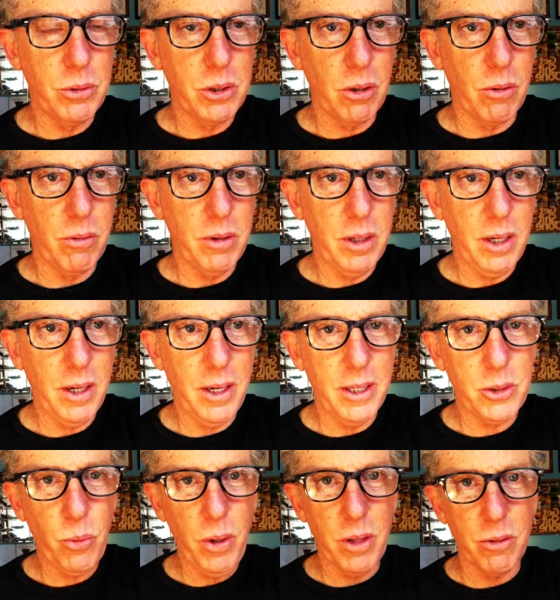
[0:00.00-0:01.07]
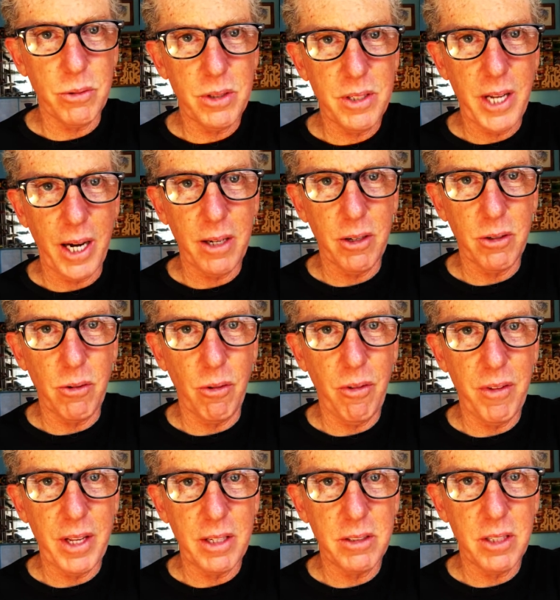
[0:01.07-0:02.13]
So it's one of those technical
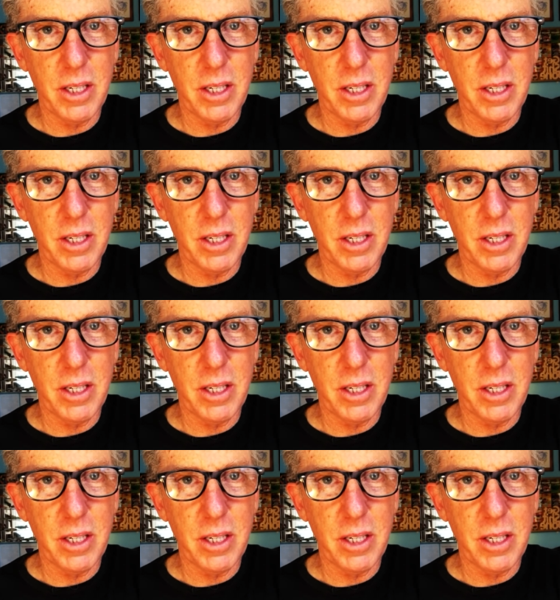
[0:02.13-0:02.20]
things